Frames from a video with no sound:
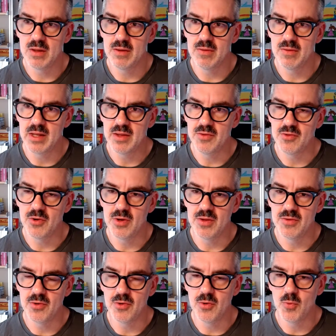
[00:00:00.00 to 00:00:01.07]
It sort
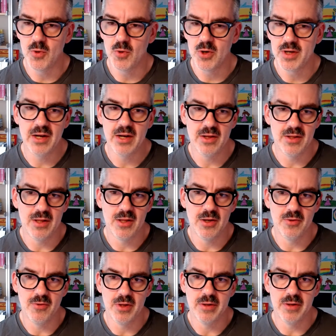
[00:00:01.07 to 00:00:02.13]
of worked out in the long
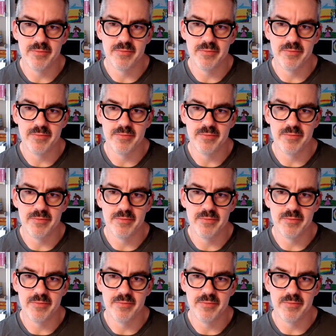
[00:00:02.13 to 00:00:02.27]
run.